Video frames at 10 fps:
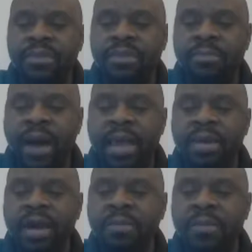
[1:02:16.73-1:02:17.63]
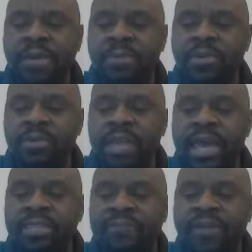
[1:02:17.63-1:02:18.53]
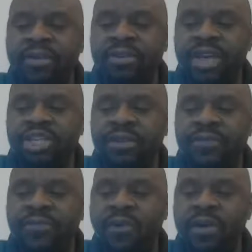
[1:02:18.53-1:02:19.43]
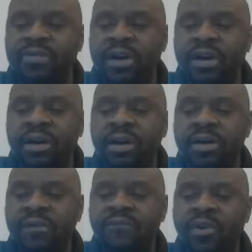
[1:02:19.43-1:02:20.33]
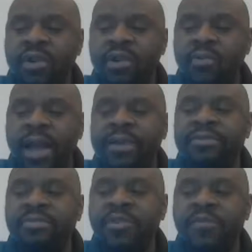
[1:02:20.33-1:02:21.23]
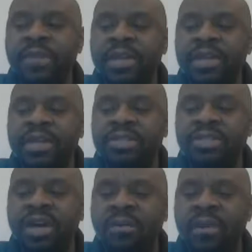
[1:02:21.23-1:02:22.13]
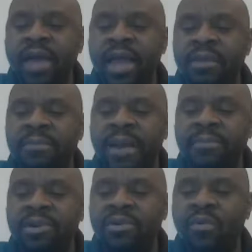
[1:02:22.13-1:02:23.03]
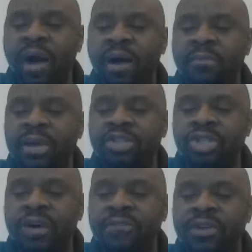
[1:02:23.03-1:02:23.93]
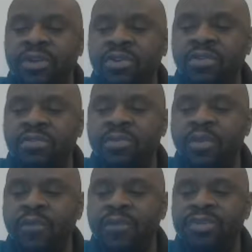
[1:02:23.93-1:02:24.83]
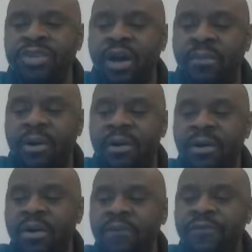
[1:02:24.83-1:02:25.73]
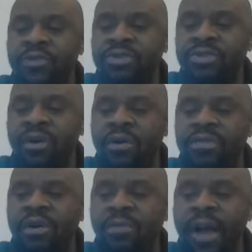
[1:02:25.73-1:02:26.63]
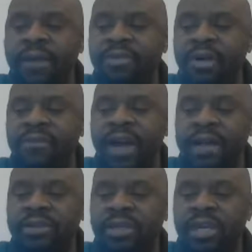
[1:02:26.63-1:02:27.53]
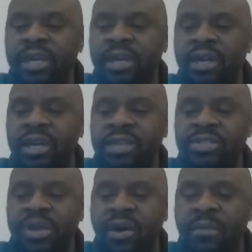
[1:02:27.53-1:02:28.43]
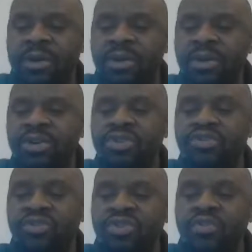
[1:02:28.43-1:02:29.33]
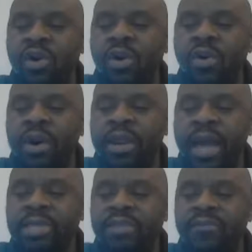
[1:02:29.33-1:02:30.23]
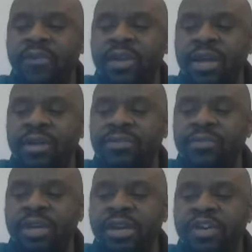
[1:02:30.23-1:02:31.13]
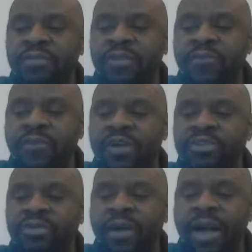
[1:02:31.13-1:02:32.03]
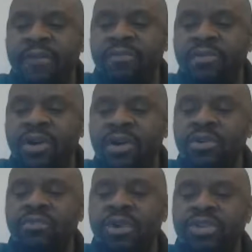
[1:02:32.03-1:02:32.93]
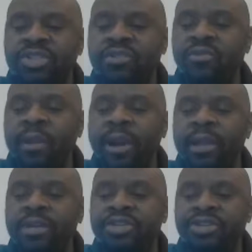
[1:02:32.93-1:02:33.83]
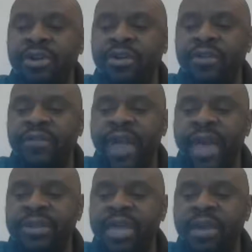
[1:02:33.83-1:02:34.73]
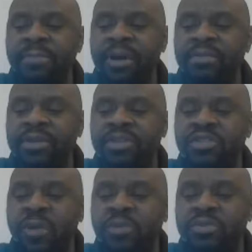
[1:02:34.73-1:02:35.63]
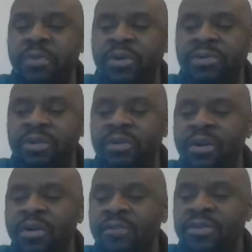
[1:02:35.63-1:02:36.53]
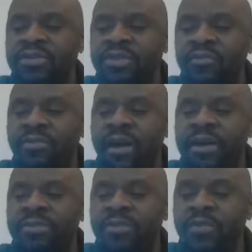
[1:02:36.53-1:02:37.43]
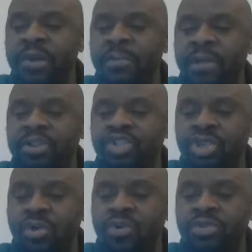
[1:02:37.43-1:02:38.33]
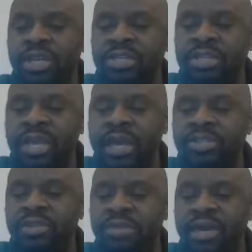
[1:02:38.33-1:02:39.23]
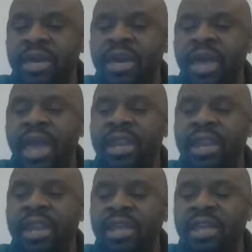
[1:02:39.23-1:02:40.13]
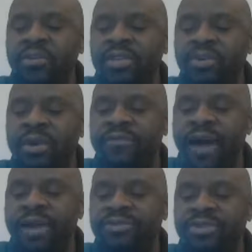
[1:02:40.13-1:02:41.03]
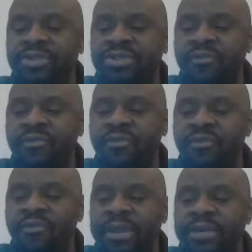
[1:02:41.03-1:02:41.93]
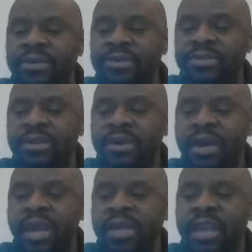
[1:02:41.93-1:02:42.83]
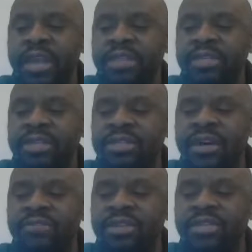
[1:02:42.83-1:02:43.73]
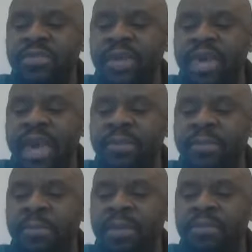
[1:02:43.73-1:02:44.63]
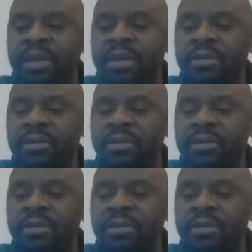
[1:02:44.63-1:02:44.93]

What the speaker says: by young people laid the foundation for the voting rights movement in Selma, Alabama, while much of the new movie Selma focuses on the arrival of Dr. King in Selma. Students were organizing for nearly 3 years before his arrival. Rustin rarely served as a public spokesperson for the civil rights movement, but chose instead to be an influential advisor to civil rights leaders. In the 1970s, he became a public